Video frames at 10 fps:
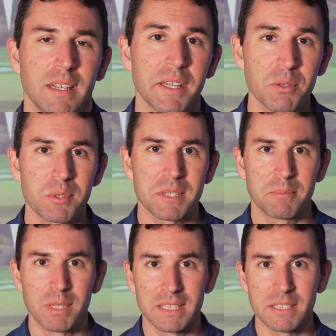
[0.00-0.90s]
Now here was the
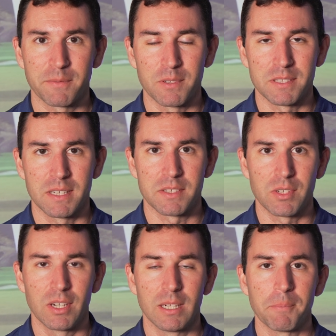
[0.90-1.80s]
big difference I saw.